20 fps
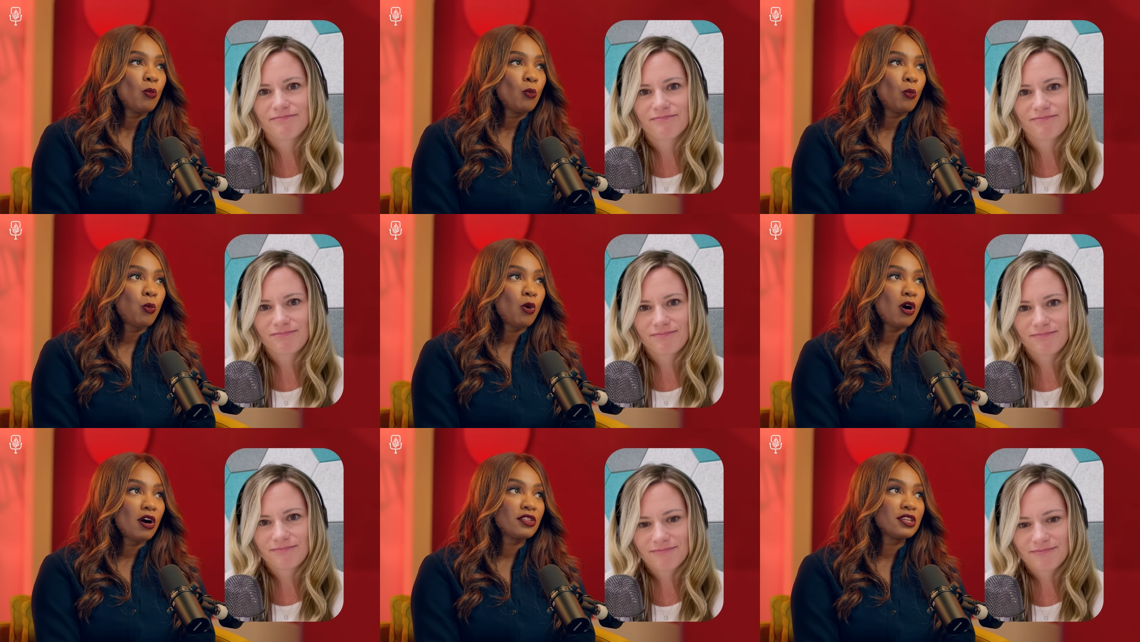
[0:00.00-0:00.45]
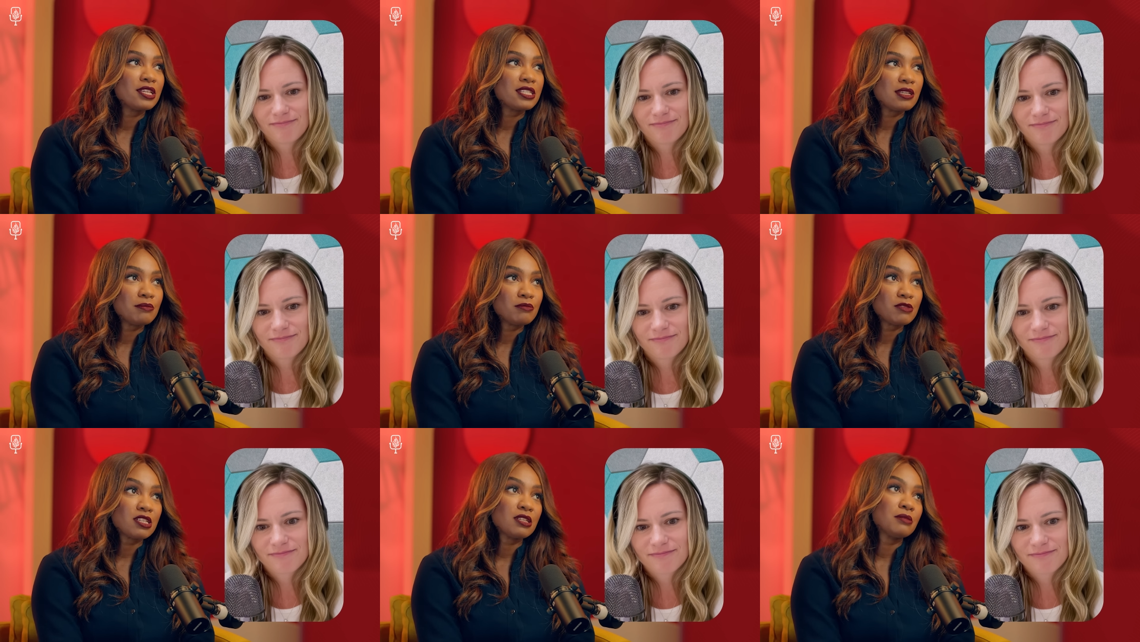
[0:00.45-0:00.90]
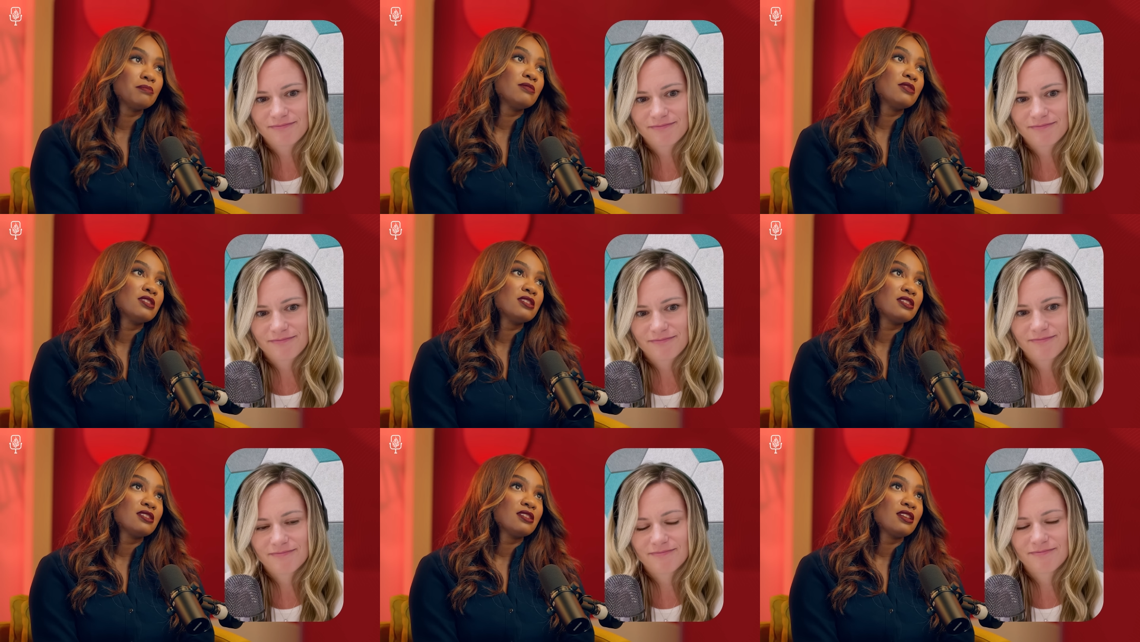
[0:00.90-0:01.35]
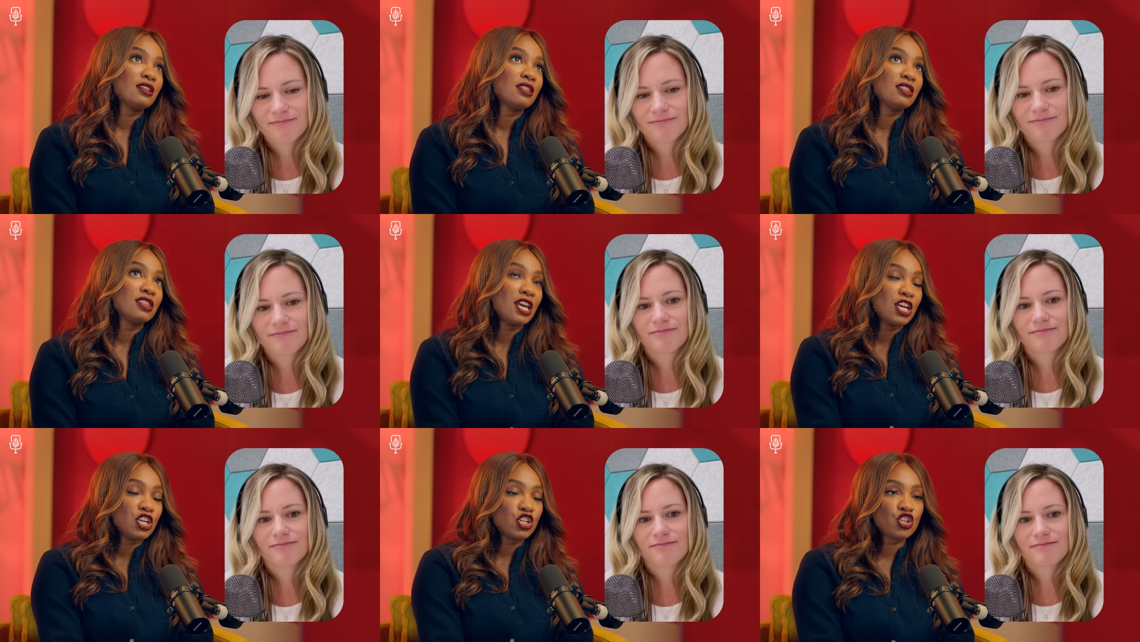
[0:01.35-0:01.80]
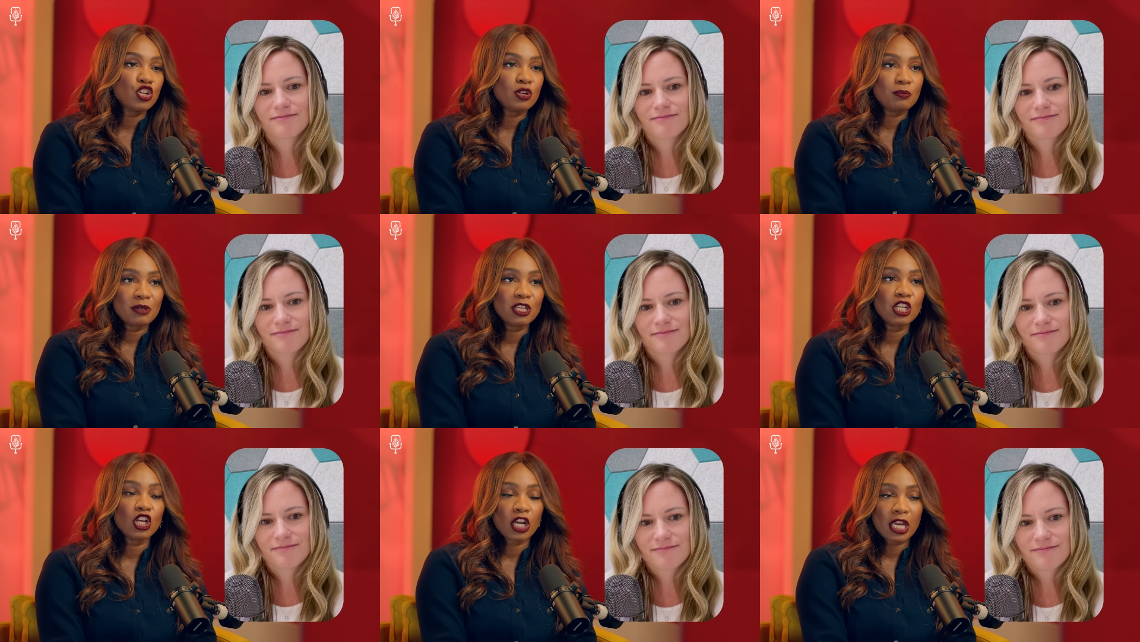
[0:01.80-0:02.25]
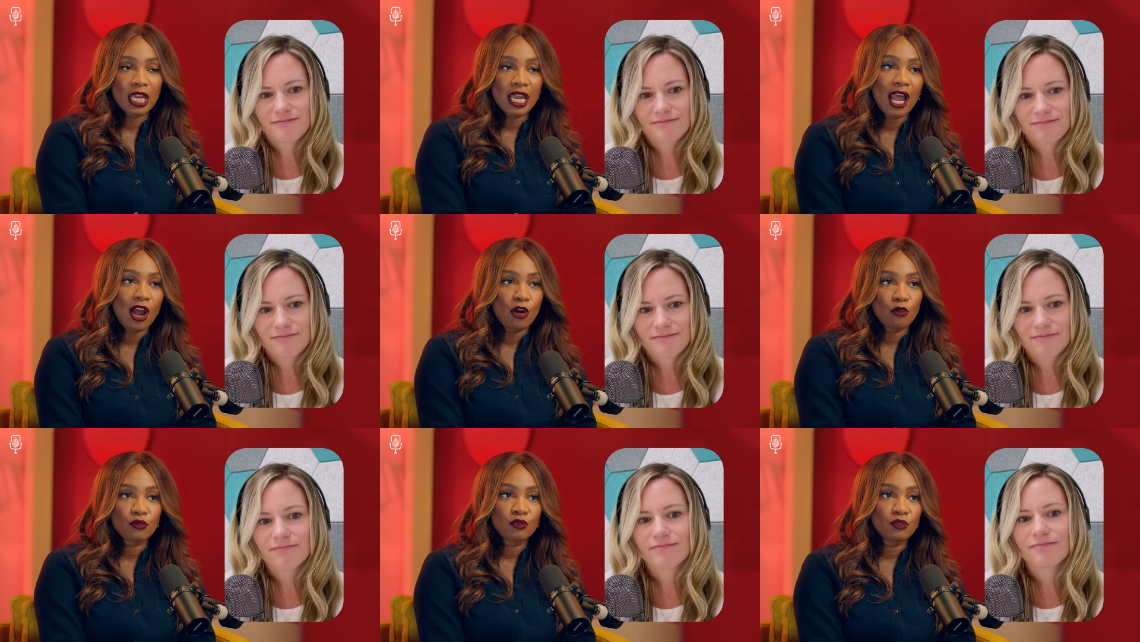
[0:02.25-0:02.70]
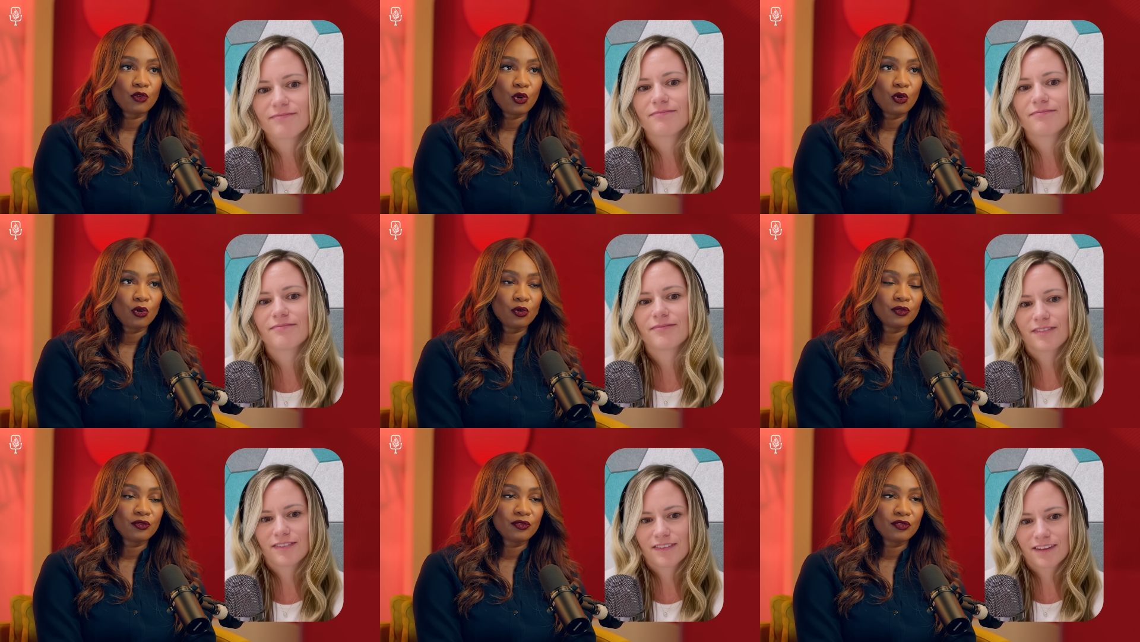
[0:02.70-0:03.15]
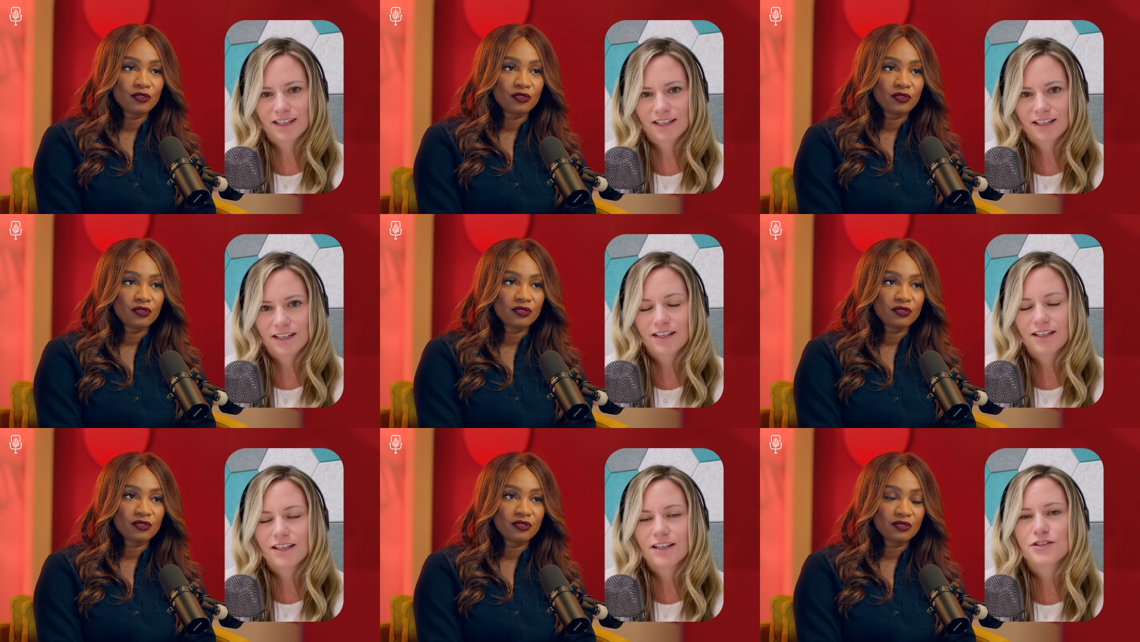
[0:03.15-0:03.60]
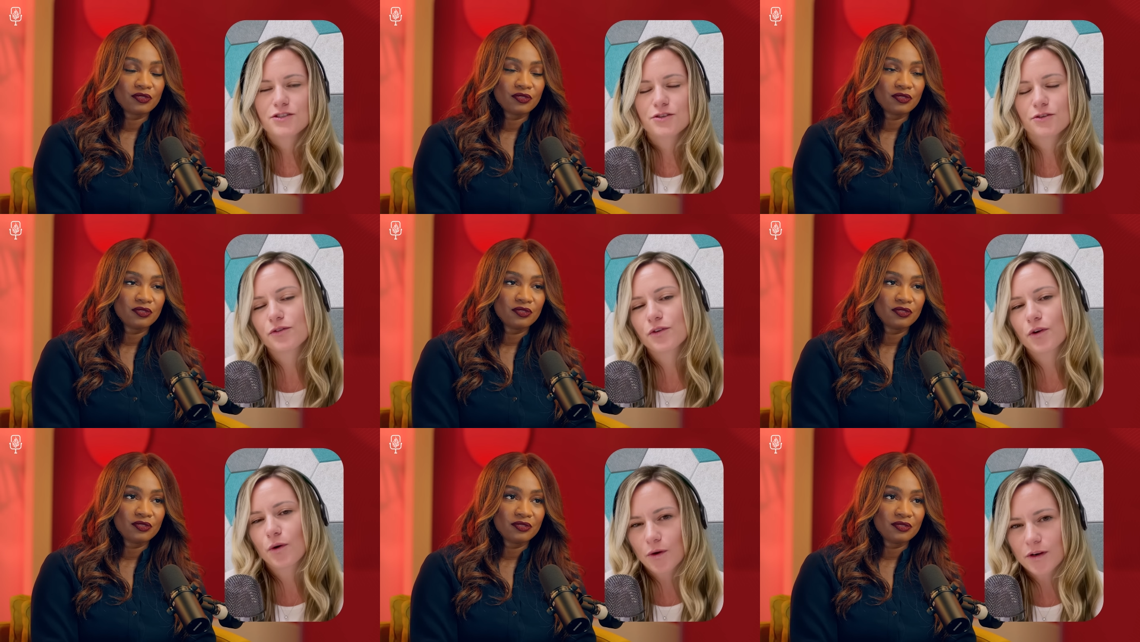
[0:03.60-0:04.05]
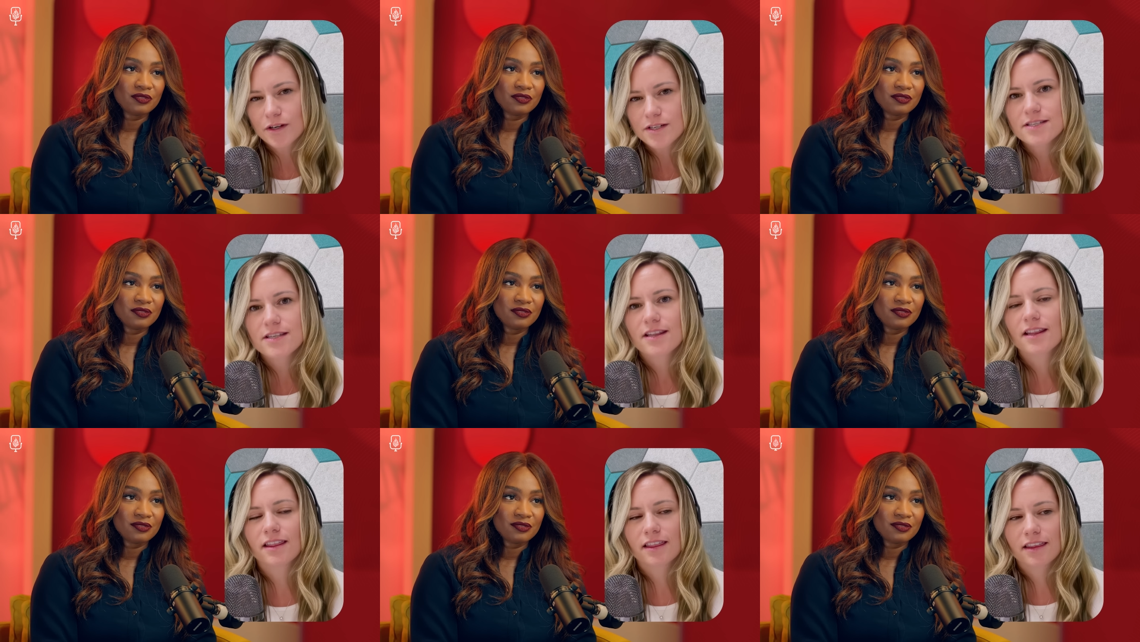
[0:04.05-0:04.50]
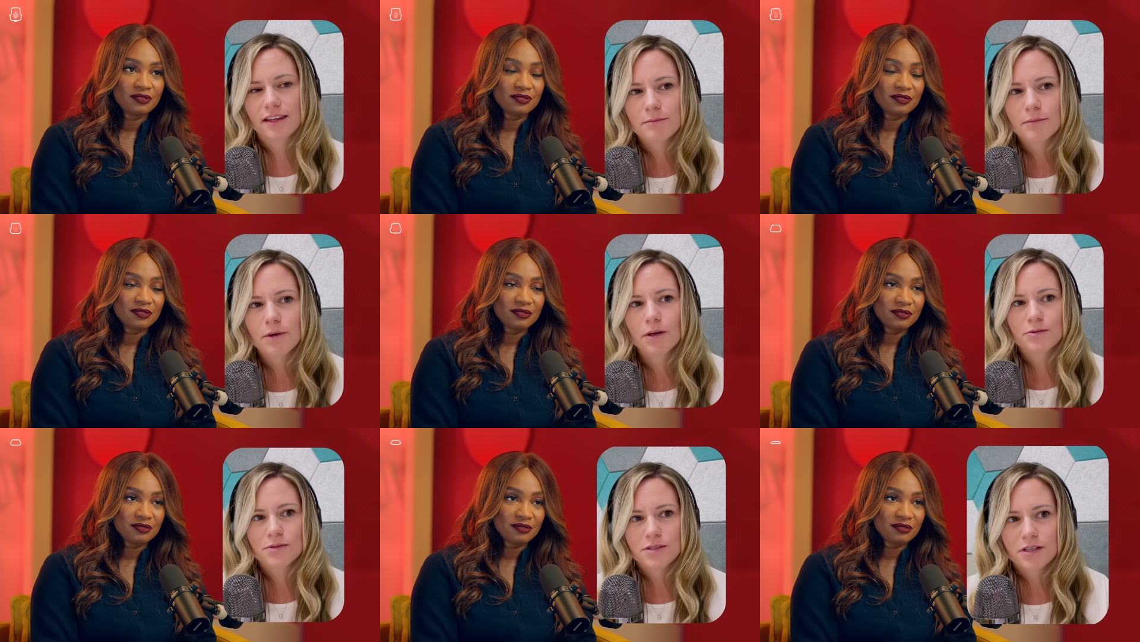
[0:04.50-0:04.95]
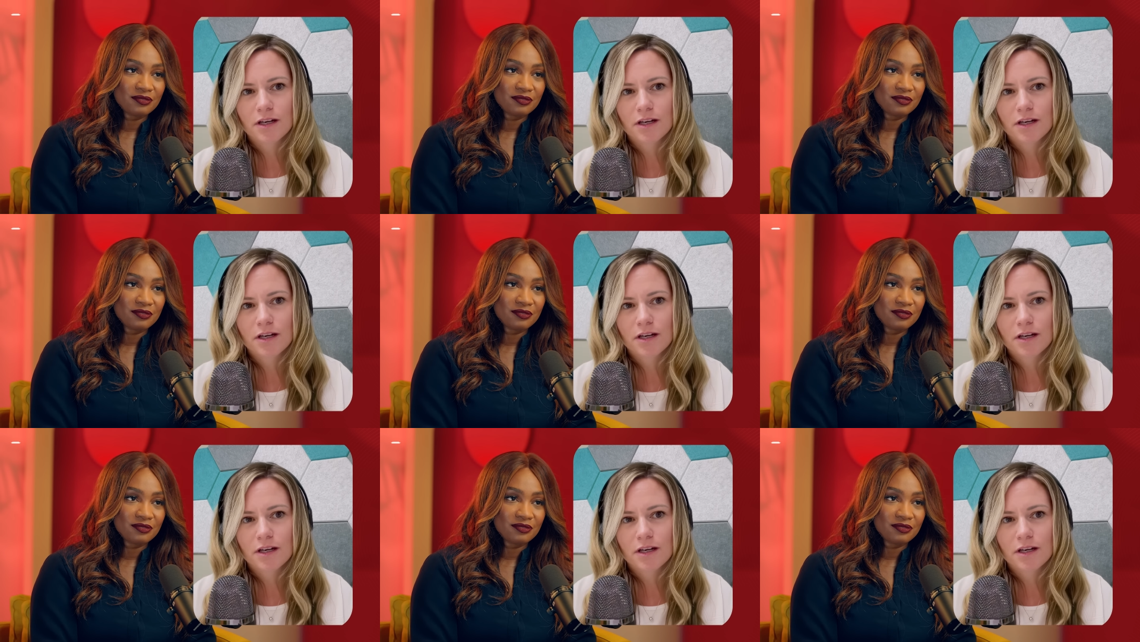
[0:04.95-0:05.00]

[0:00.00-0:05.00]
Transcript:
Speaker 1: what are the symptoms they should be looking out for?
Speaker 2: So, of course, the most